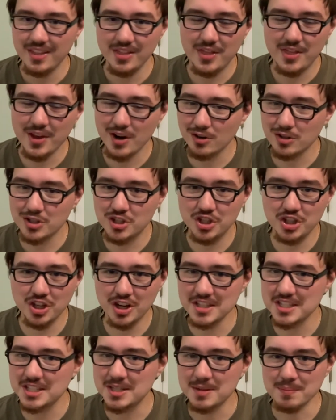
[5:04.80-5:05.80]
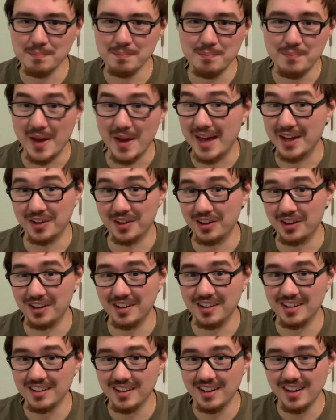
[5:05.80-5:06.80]
they're just better.
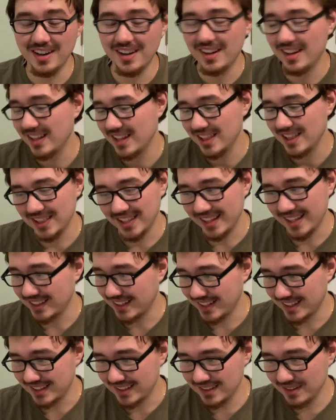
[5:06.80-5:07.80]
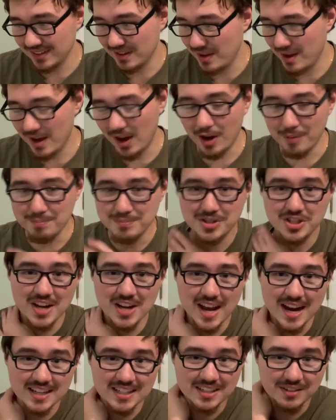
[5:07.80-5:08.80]
Like
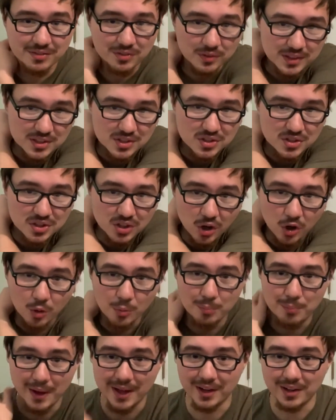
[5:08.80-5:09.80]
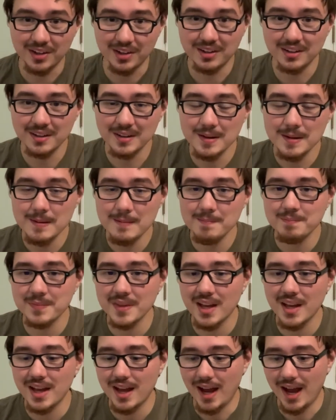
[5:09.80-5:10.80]
objectively so better.
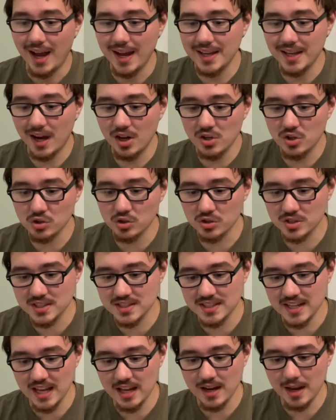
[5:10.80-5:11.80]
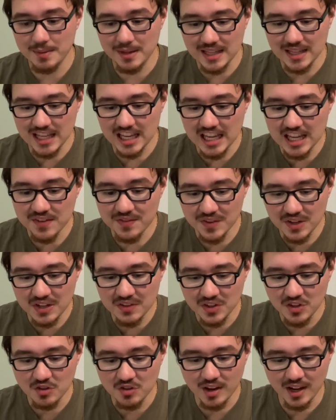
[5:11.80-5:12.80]
I understand. I mean, even
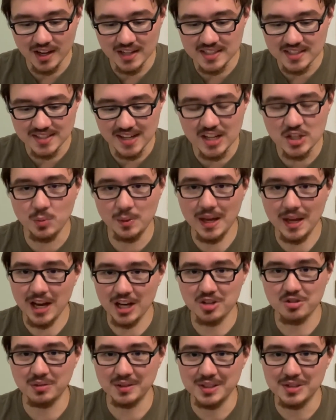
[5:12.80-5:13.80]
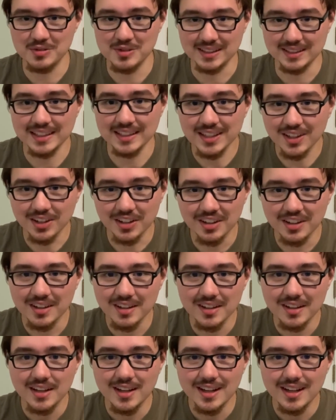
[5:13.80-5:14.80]
in the United States, we actually use liter.
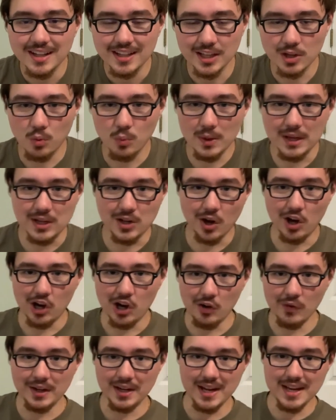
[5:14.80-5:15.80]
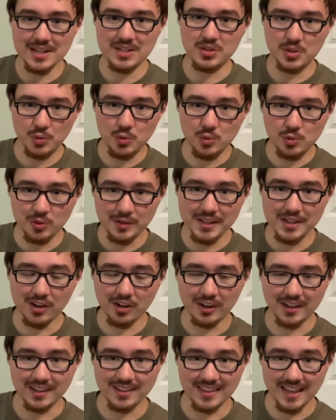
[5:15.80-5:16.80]
Like, we call it a
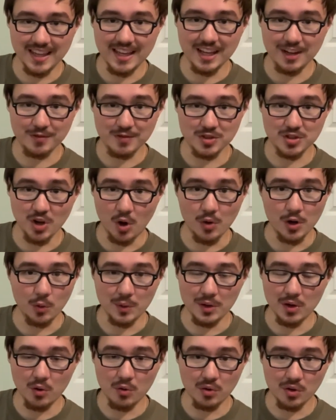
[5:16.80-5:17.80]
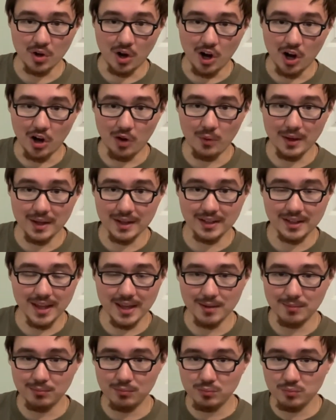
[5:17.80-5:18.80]
2-liter thing of soda. We don't call it
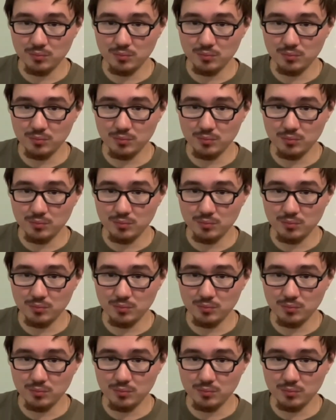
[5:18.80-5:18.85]
a...